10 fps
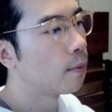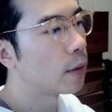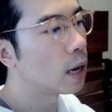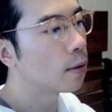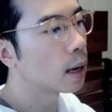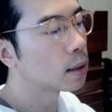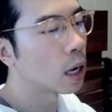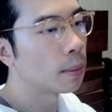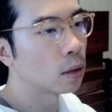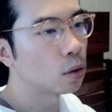AVAX down
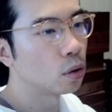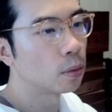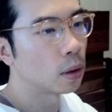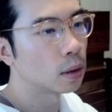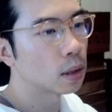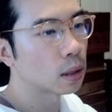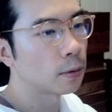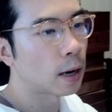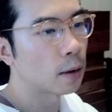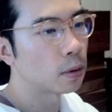about
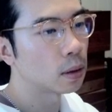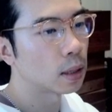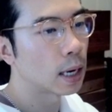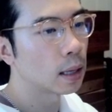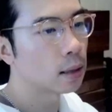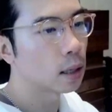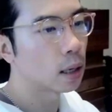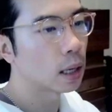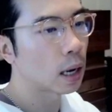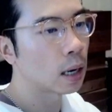2.65%.
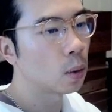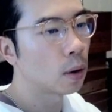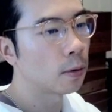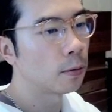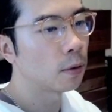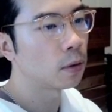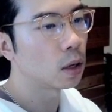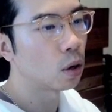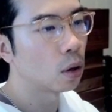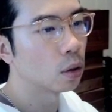I like anywhere from
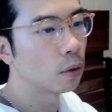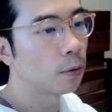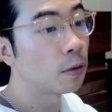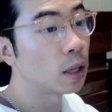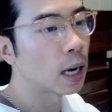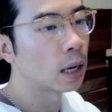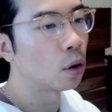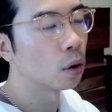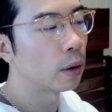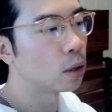59
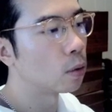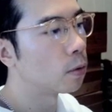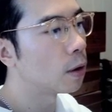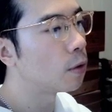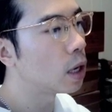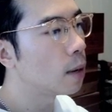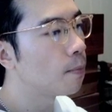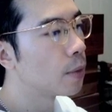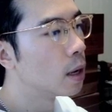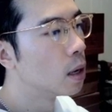all the way to 50.
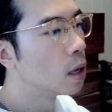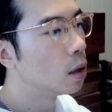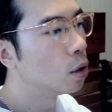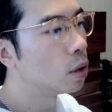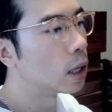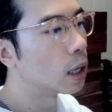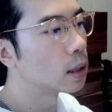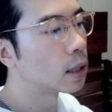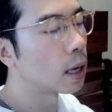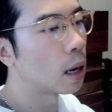Luna
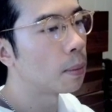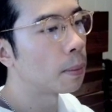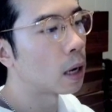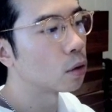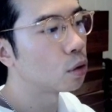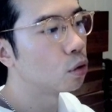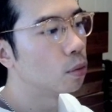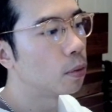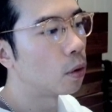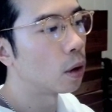is up about
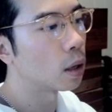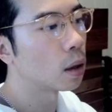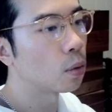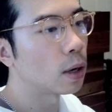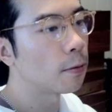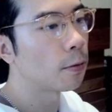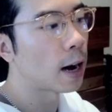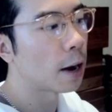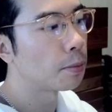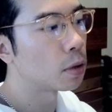
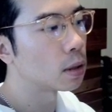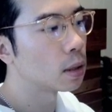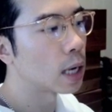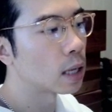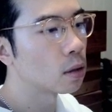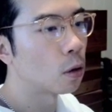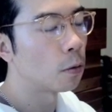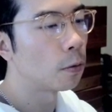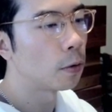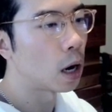2.35% so
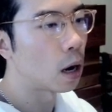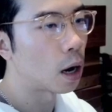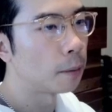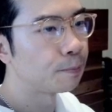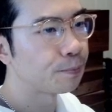far.